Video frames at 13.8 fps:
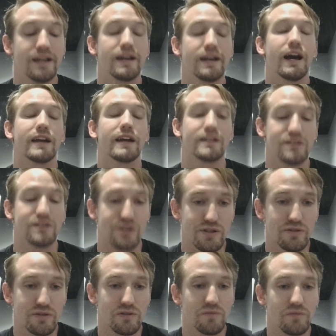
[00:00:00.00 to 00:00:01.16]
I can
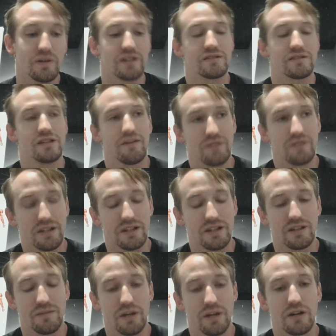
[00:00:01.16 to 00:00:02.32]
do, but it's definitely going to
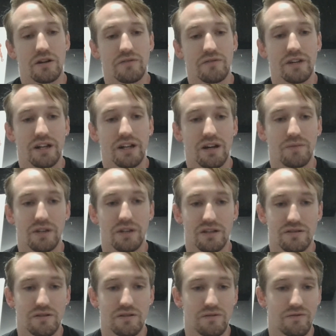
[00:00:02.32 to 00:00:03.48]
get my heart rate up, like a
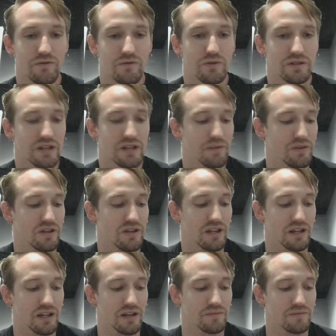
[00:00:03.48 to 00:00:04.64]
zone 4 type of
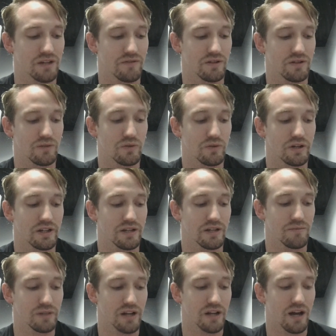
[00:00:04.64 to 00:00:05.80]
thing. I'm definitely working,
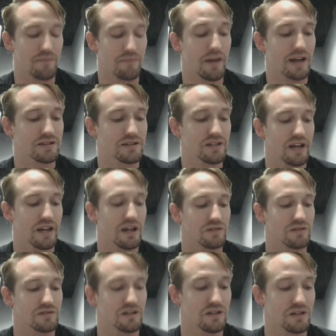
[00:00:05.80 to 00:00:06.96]
but not maxing out.
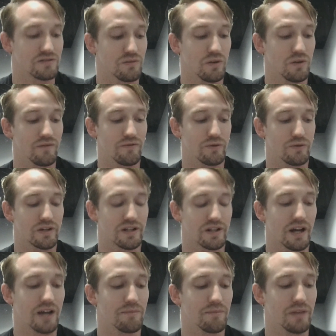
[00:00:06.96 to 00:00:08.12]
So that was a
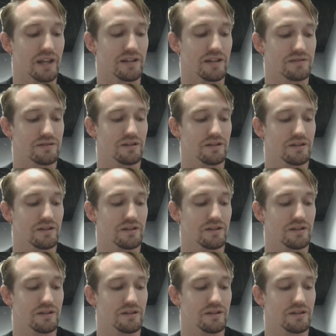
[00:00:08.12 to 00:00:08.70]
149 pace.